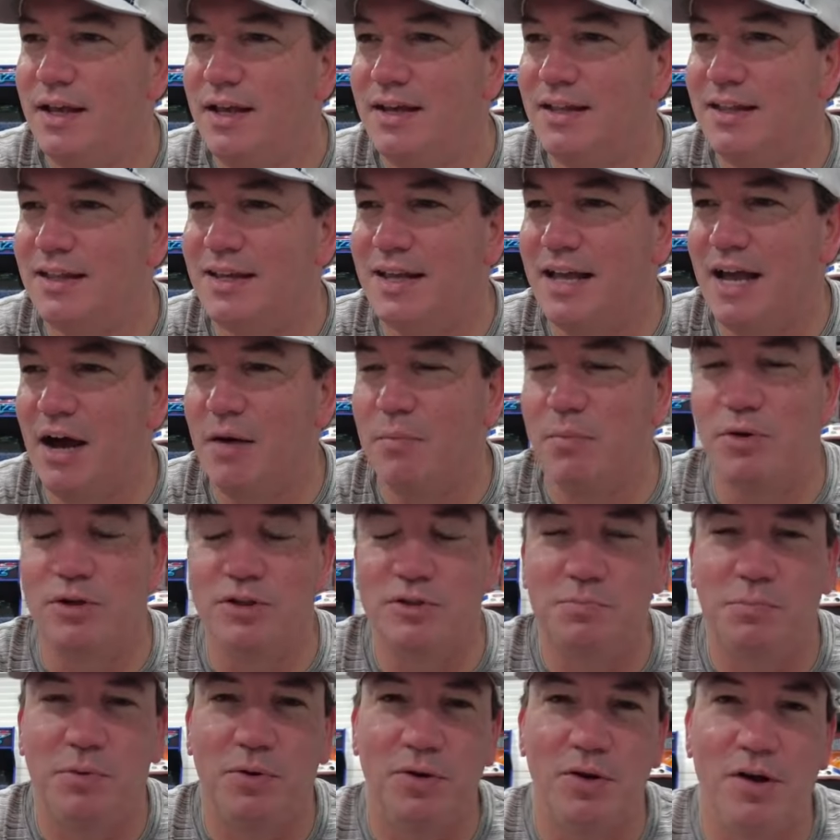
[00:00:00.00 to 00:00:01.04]
and the
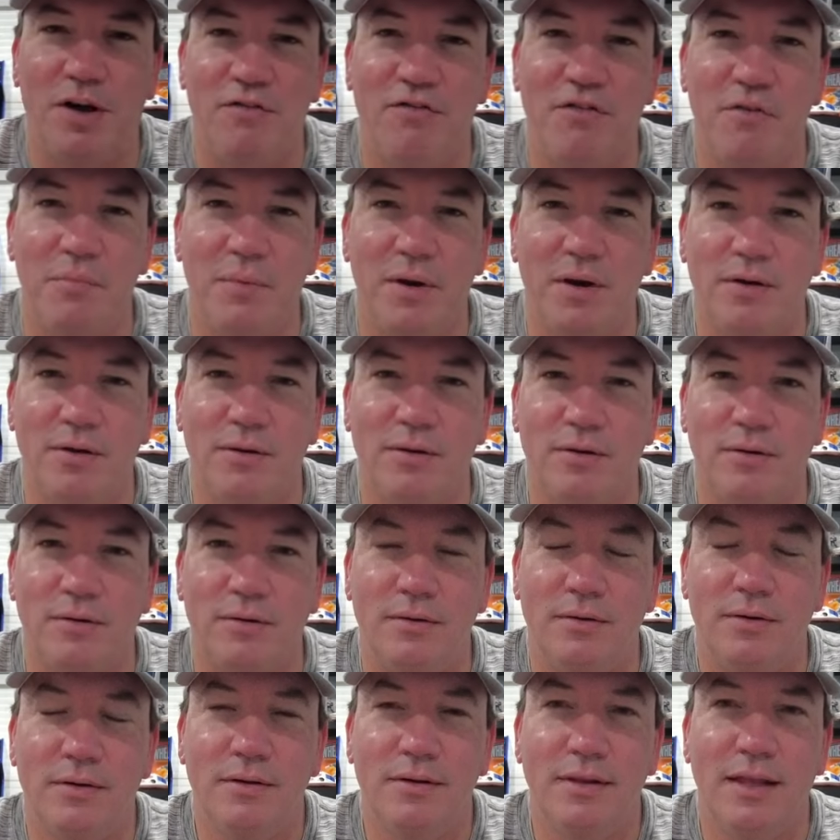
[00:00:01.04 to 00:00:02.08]
Cowboys pull off a miracle
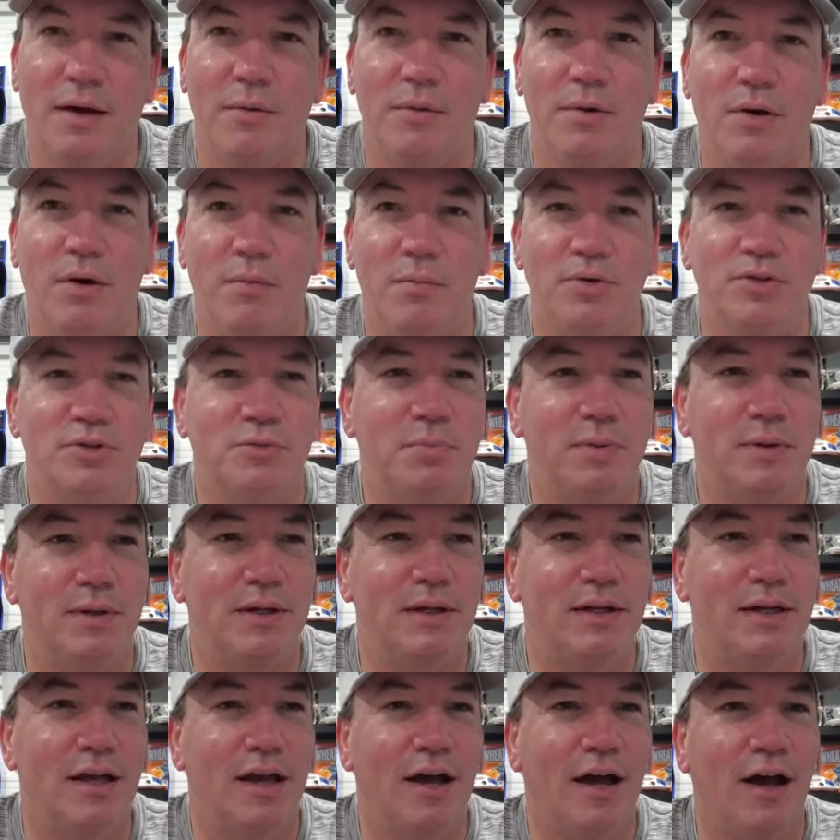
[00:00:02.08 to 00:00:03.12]
that would almost
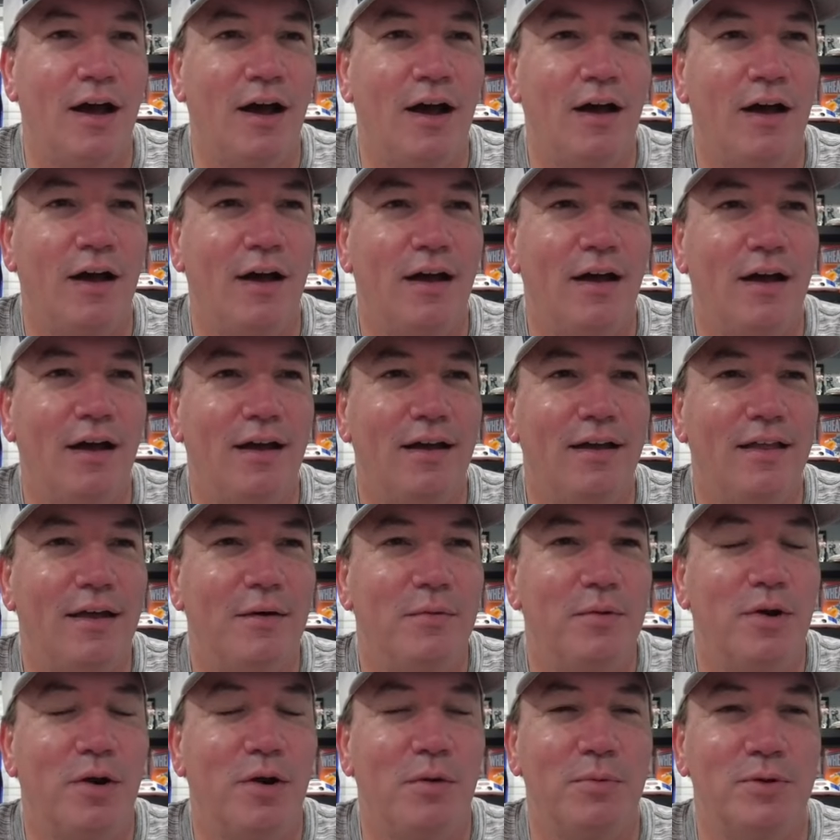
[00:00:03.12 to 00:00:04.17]
be uh,
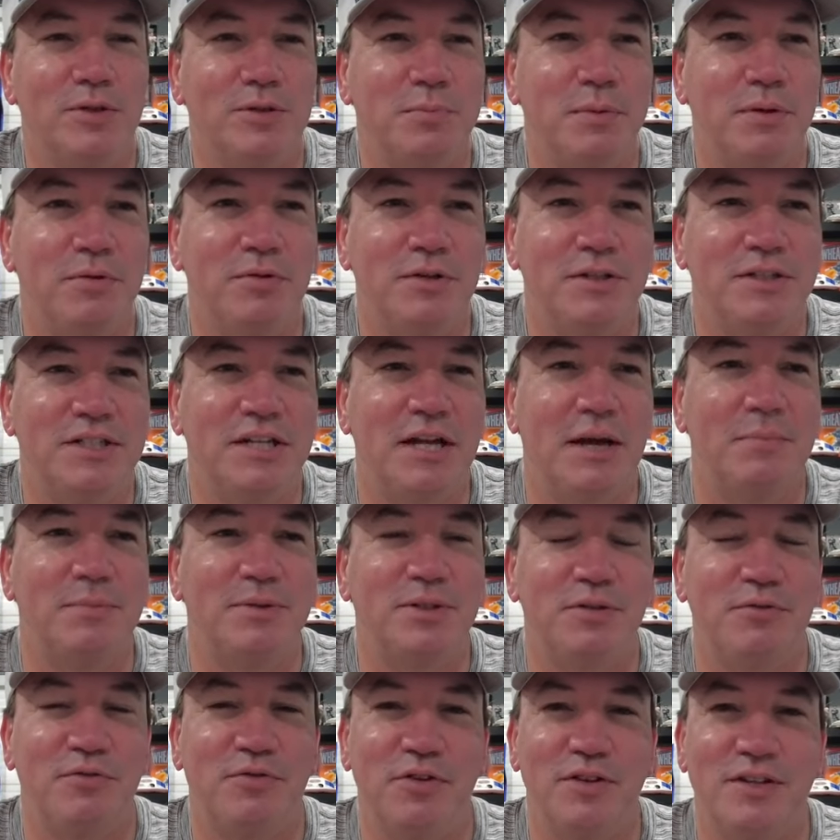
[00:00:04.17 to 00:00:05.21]
that would almost be
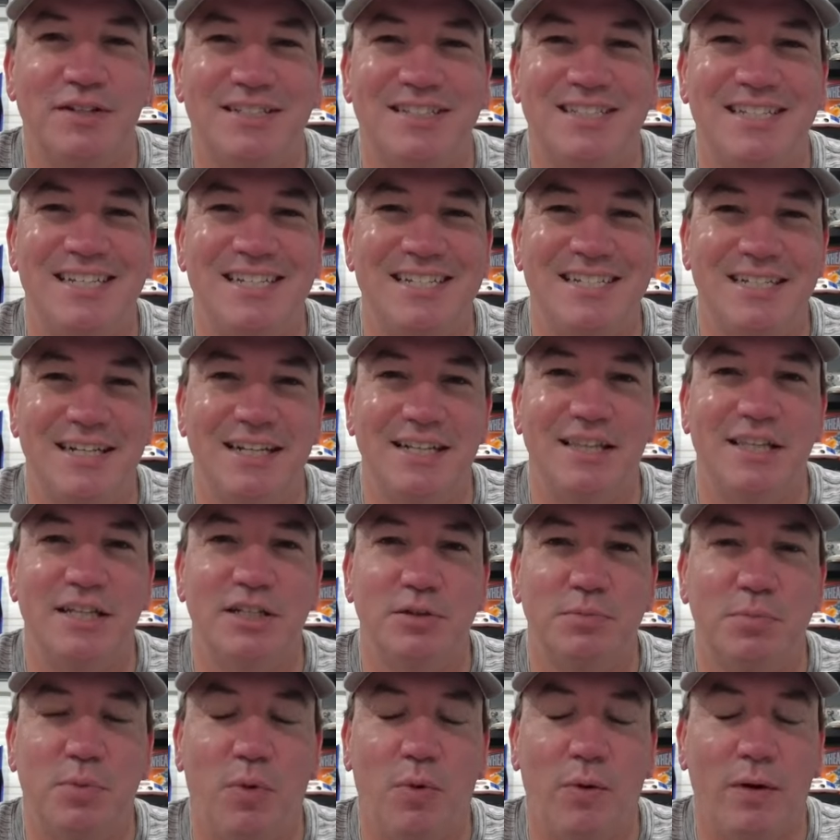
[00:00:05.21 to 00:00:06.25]
redemption for the season at
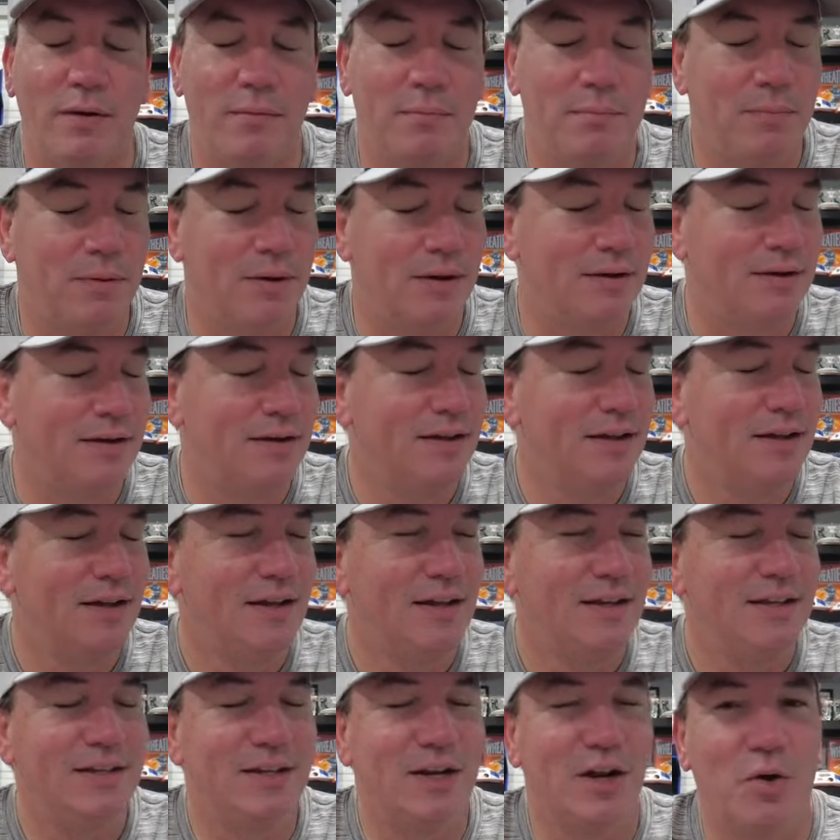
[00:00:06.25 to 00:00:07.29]
this point. But
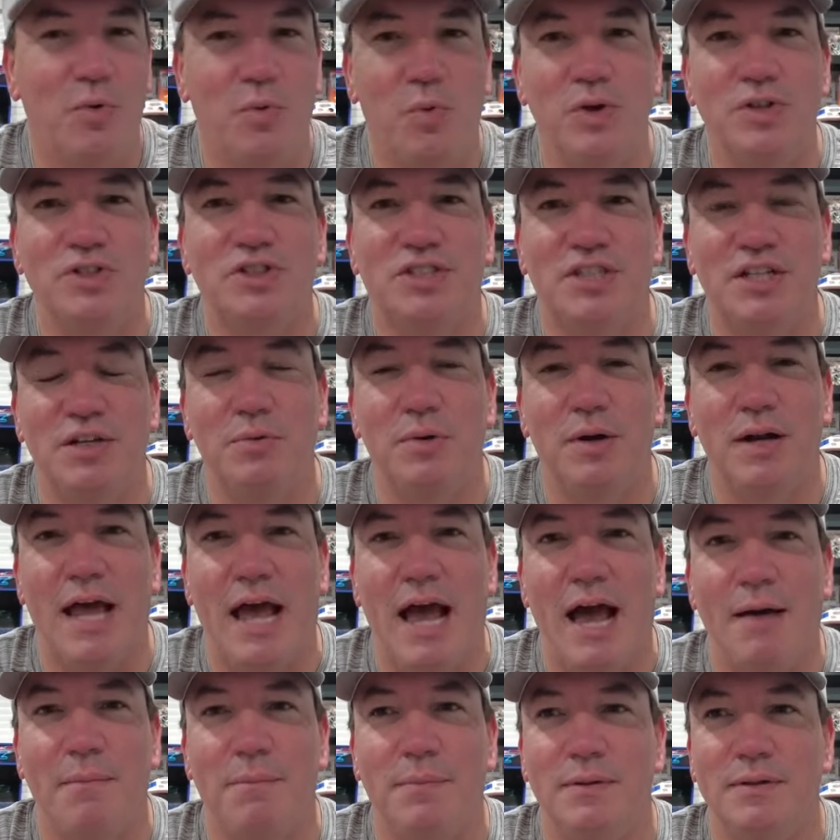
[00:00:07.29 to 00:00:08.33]
you know, we'll see what
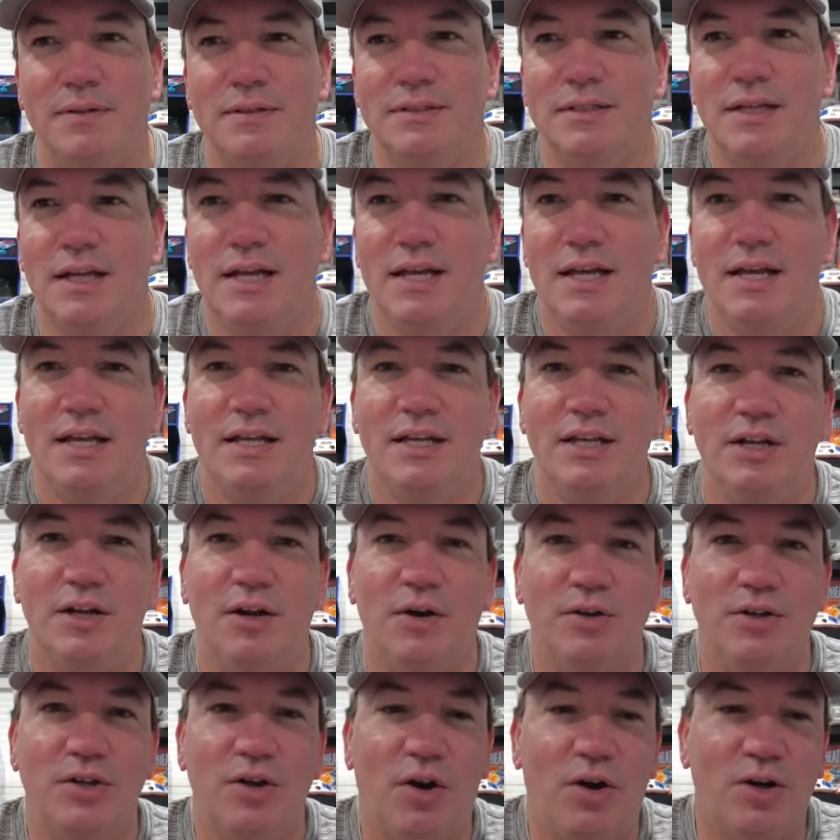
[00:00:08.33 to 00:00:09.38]
happens. You know,
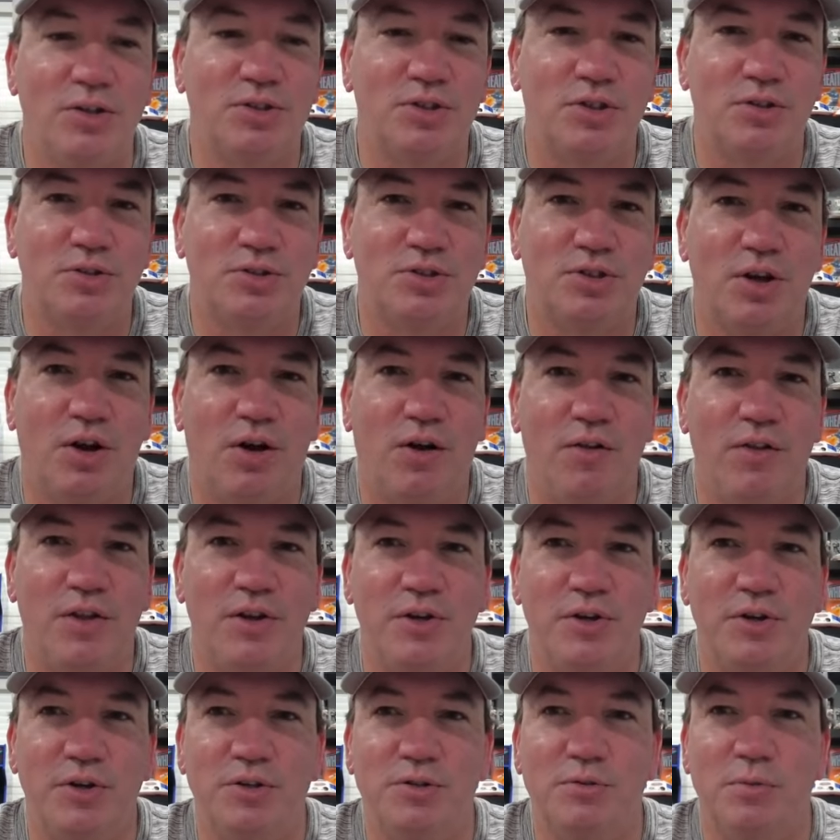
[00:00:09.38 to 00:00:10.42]
you also saw the
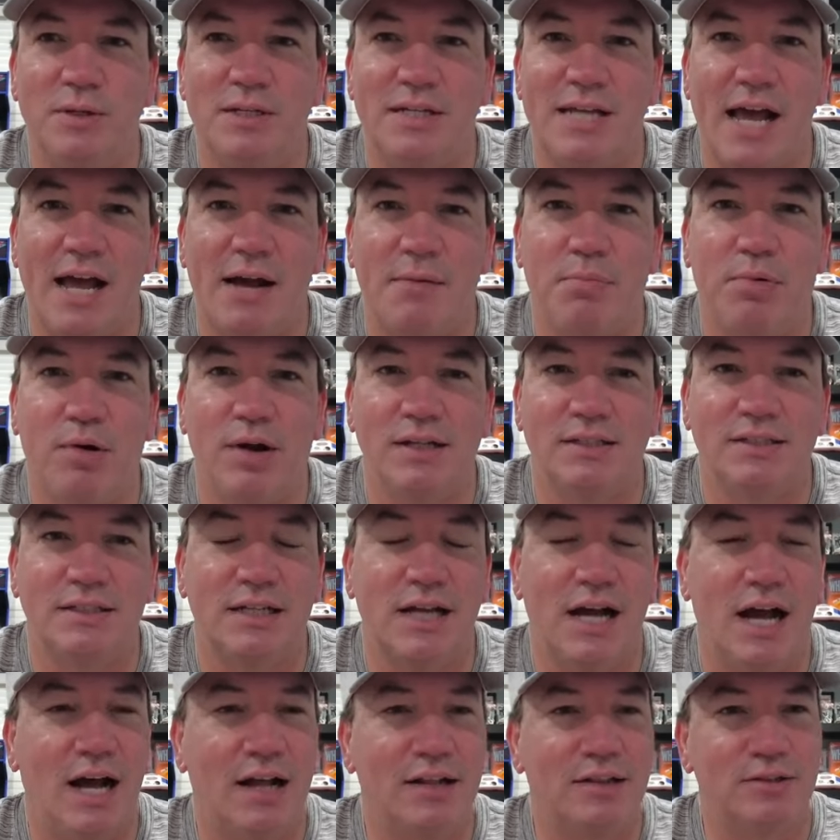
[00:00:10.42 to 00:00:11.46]
news with Dak
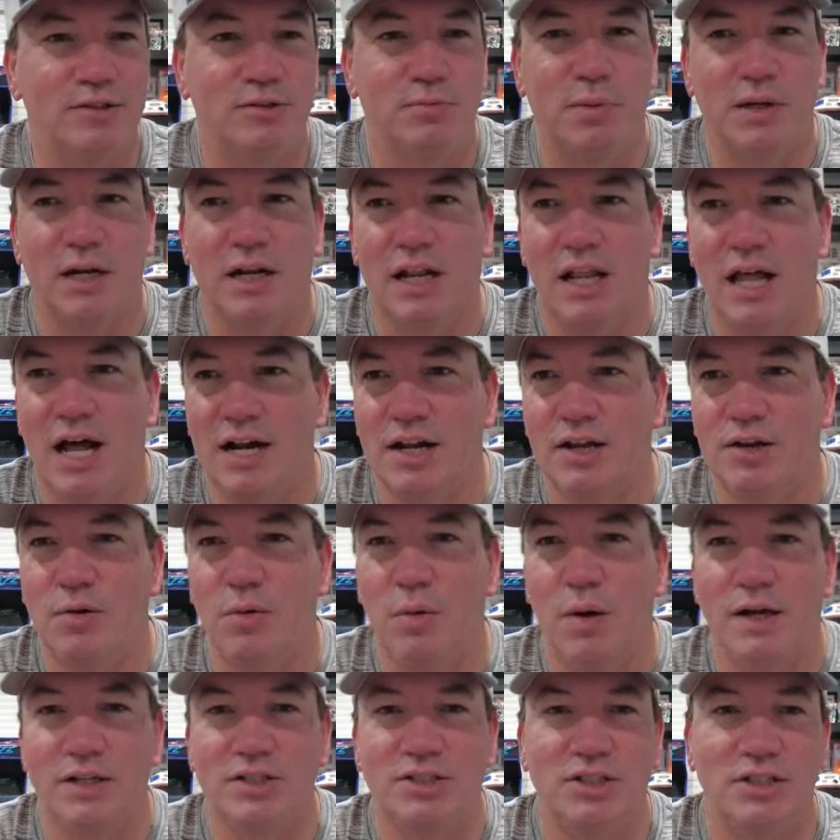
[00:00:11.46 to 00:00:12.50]
Prescott. There's been a lot of
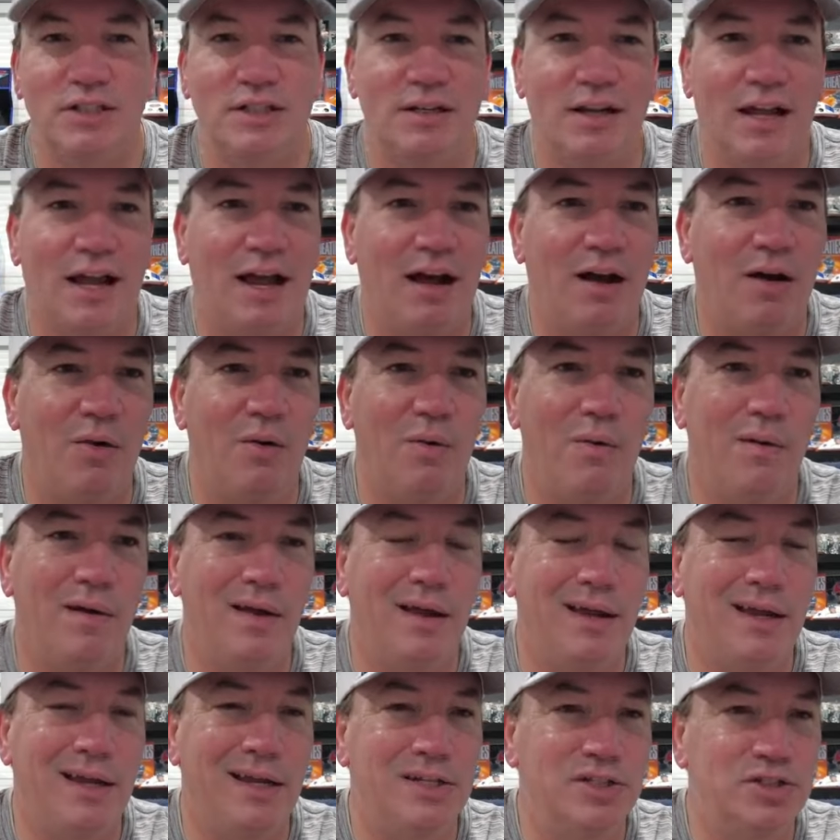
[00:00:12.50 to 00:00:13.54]
question: how
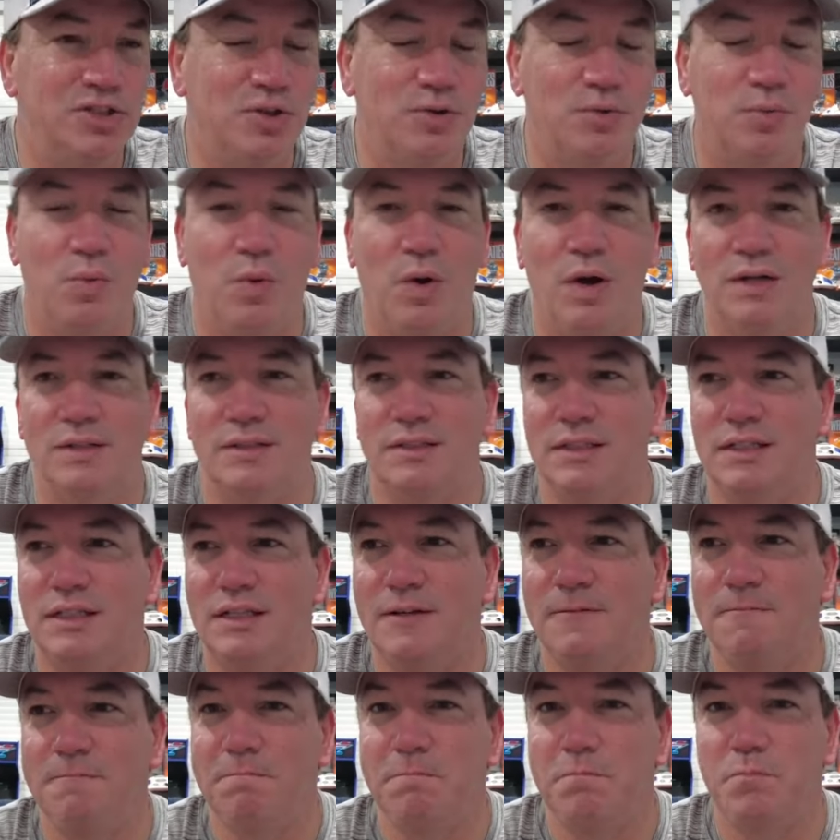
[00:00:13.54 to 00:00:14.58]
injured was
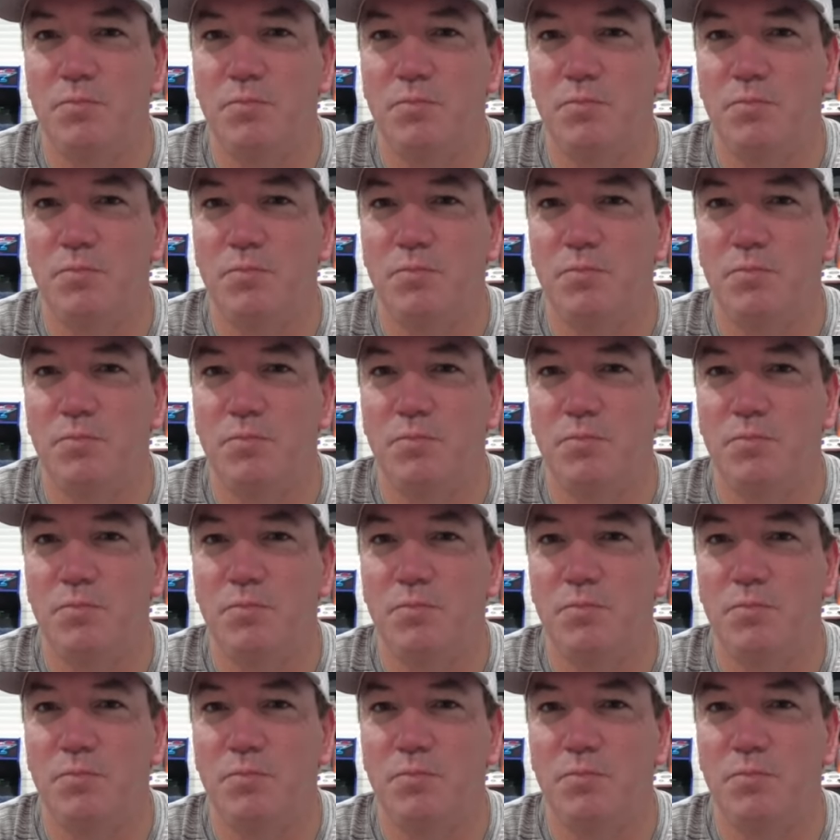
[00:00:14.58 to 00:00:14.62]
he?